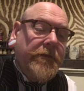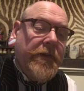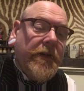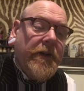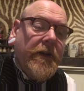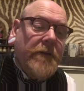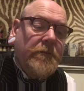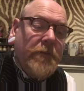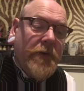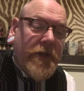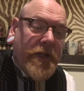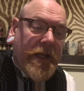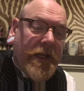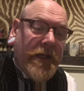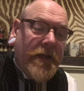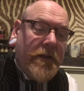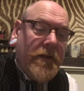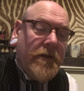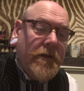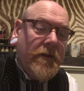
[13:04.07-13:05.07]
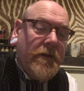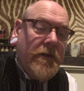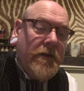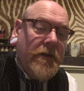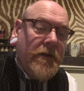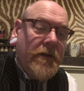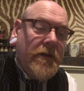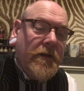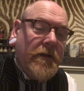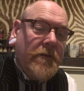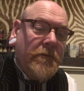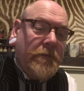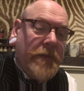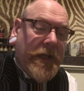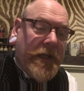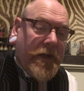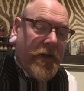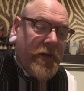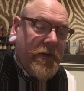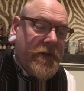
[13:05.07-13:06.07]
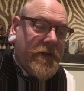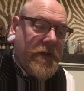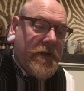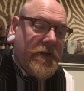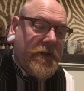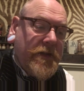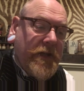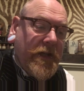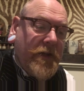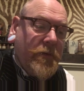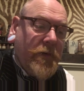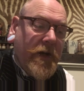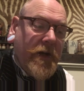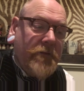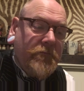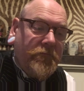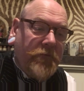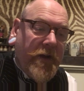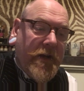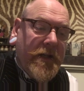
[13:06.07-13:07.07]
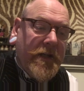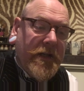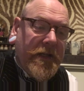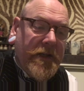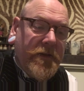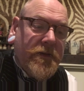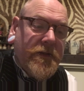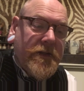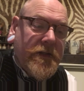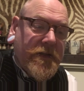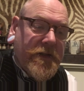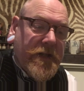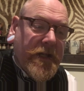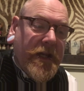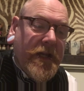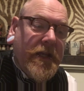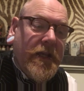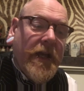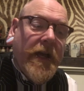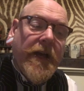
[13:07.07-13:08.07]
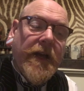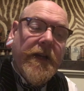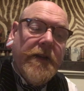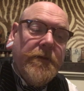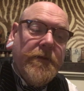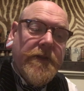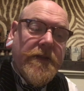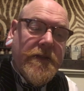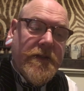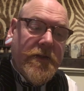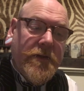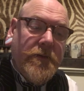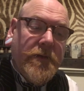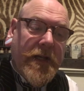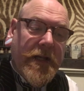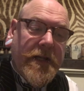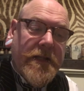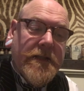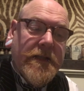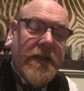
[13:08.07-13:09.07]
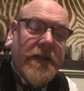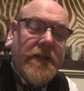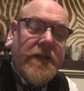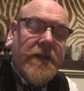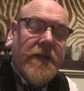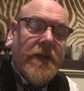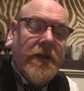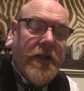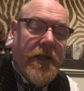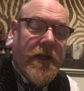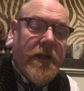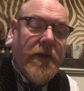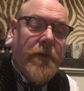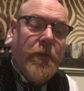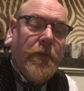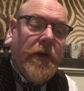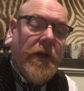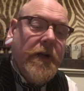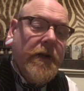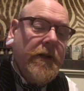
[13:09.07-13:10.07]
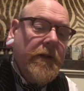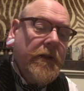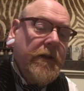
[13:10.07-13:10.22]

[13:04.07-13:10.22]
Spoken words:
her money, because, as she quite rightly used to say, I was too lazy to like work.